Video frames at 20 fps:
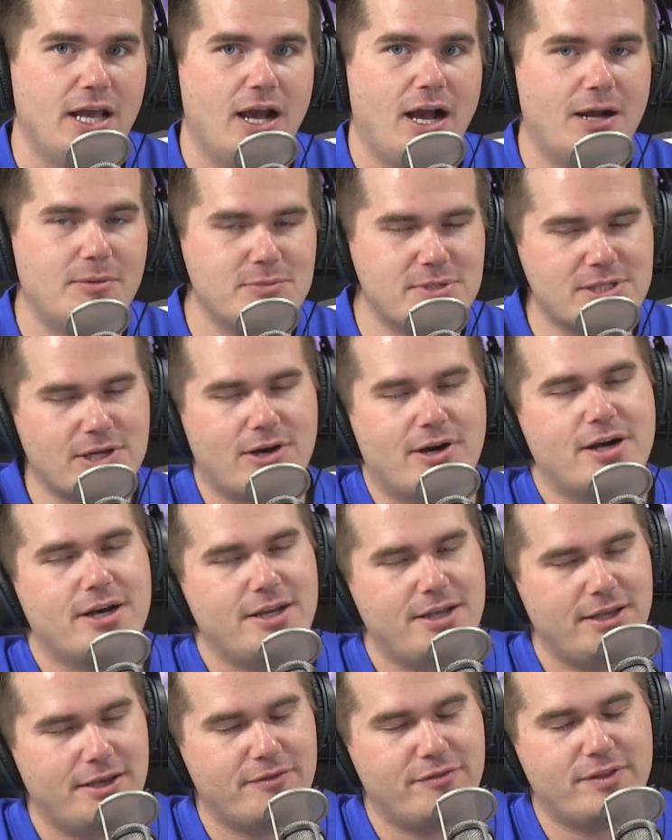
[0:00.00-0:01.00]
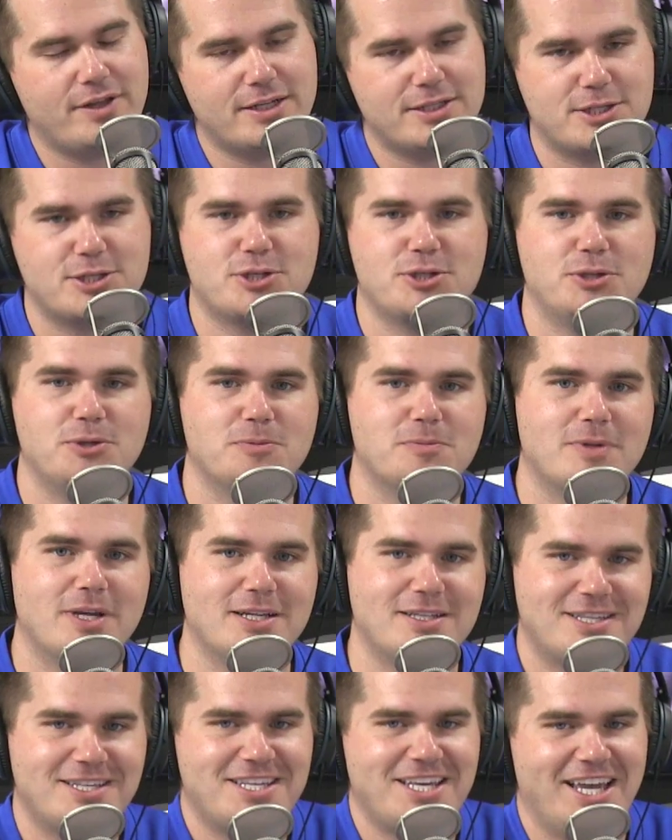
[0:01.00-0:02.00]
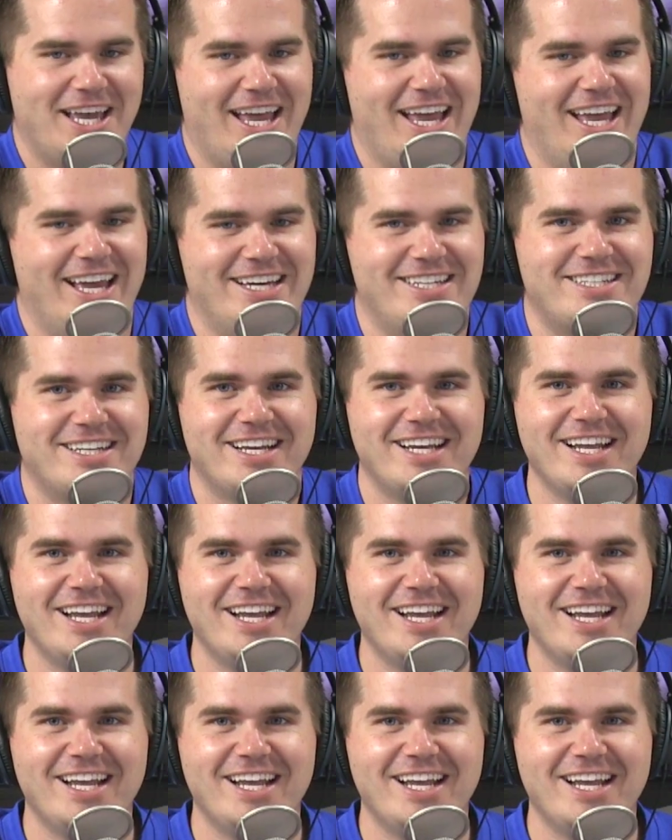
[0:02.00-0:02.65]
I'm sorry if that's true. That's sad.